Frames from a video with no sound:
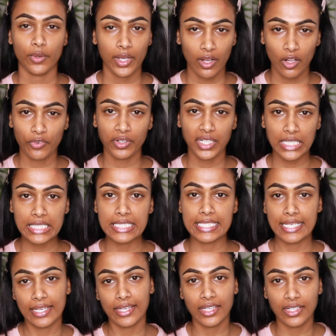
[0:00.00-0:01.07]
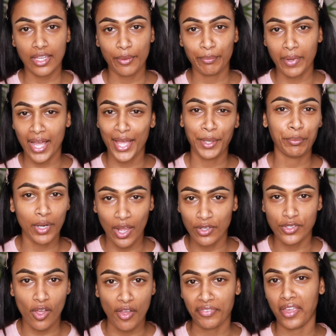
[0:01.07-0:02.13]
I already did my brows
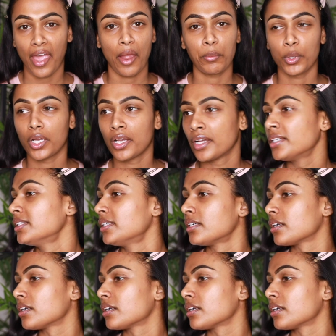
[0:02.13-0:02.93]
off camera.